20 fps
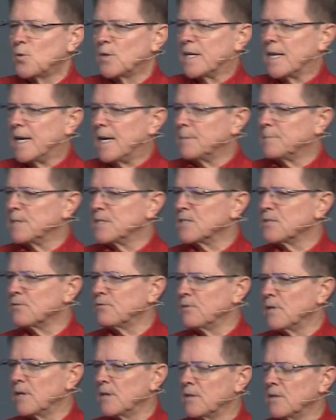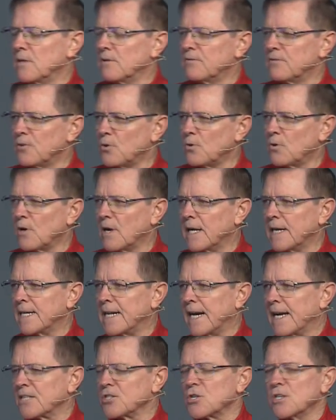what happens, the
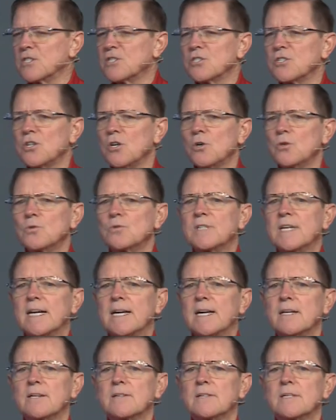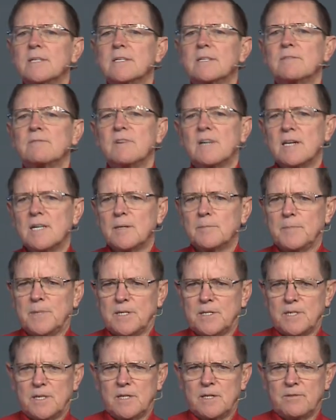fluoride actually slowed down the
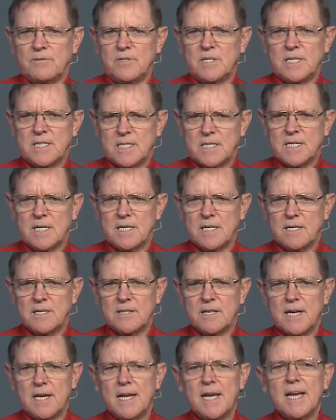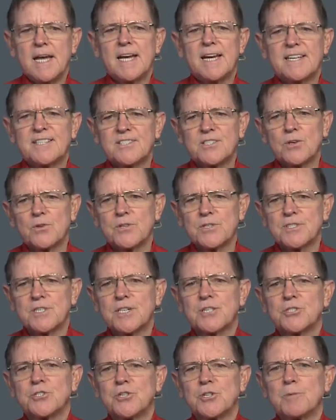development of these teeth. And so the
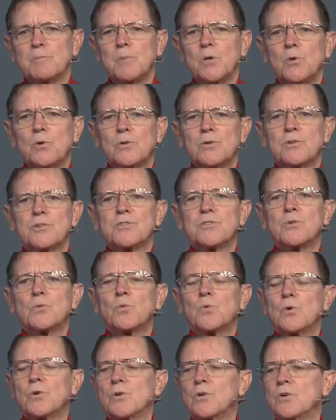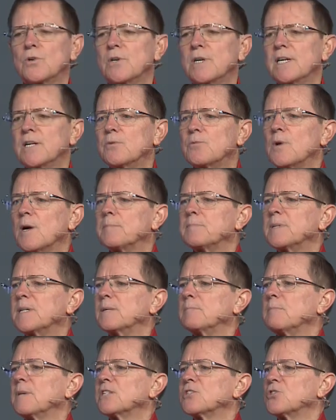six year molars were
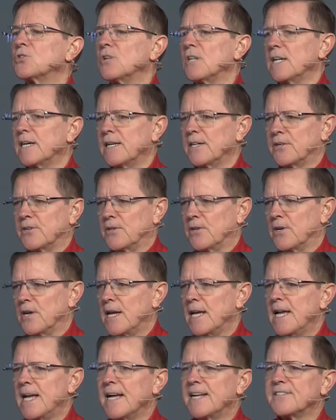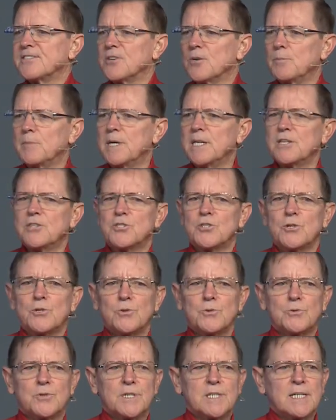erupting much later. And so many
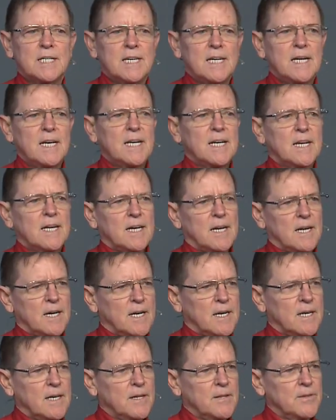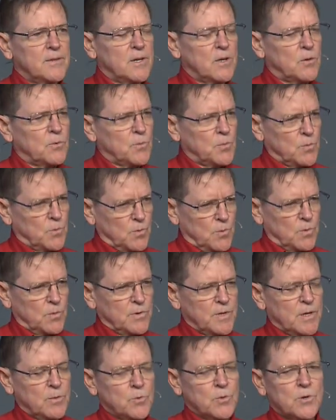children uh,
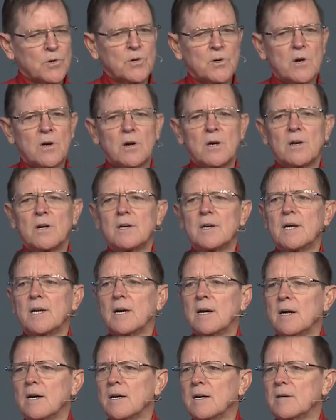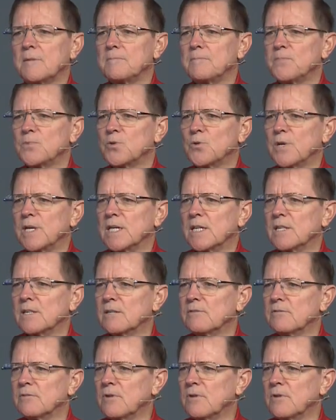that were um, drinking the